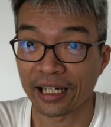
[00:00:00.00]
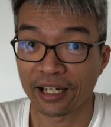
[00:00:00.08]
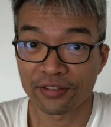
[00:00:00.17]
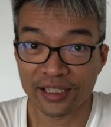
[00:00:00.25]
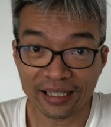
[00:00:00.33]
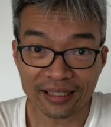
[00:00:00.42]
I
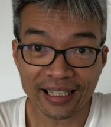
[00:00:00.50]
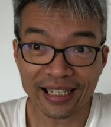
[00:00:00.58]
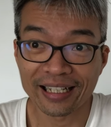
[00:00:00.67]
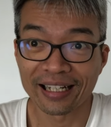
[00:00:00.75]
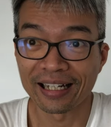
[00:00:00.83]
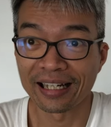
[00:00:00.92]
have Suntec
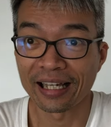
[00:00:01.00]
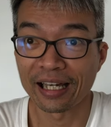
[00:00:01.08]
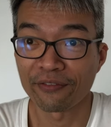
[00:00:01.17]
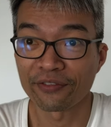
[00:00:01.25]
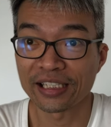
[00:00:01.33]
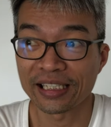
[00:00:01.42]
and I
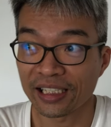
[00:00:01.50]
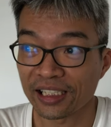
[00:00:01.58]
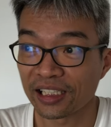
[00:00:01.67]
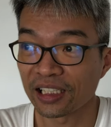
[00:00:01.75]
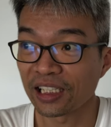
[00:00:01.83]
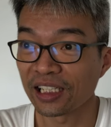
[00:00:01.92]
have
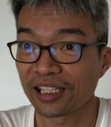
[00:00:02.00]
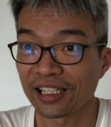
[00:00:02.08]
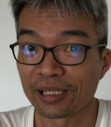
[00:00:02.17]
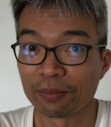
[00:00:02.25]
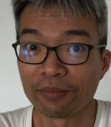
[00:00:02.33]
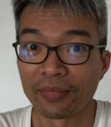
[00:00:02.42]

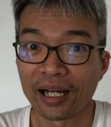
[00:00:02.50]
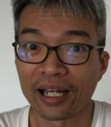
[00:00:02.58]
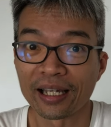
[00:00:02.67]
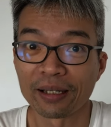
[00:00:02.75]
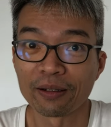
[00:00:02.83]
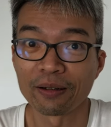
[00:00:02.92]
CICT in
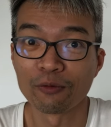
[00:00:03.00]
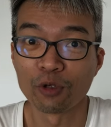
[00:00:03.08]
my